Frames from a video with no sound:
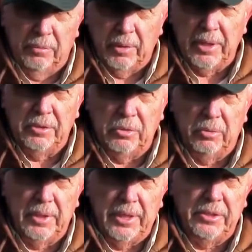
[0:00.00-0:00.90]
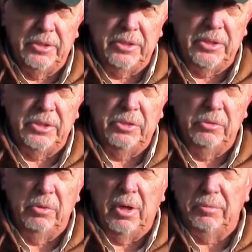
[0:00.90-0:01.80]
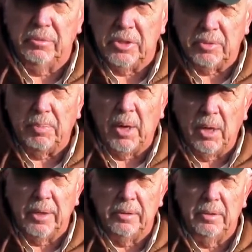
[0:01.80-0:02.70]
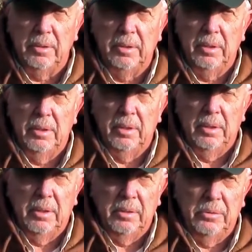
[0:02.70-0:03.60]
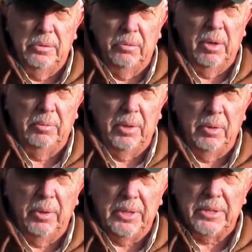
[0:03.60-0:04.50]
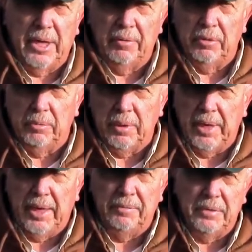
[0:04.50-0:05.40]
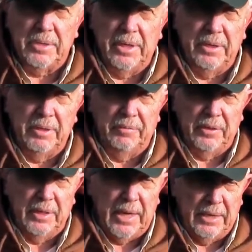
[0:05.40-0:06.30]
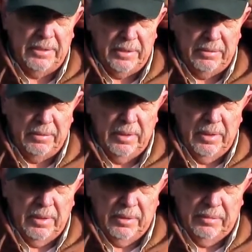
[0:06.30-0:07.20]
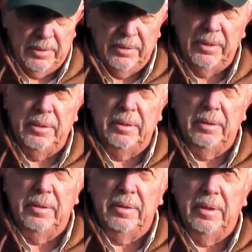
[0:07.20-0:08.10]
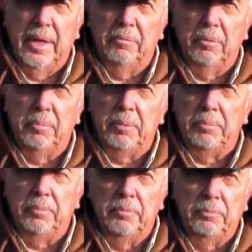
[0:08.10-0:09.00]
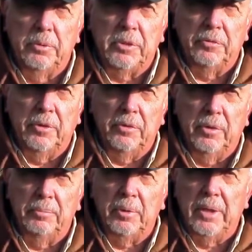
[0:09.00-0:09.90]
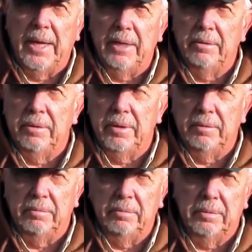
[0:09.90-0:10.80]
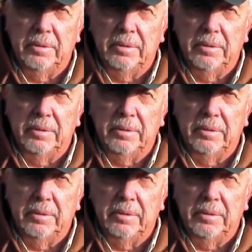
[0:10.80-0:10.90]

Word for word: the regulatory agencies do not respond to our request after we have the scientific data, then well then that will be pushed further up the ladder and it'll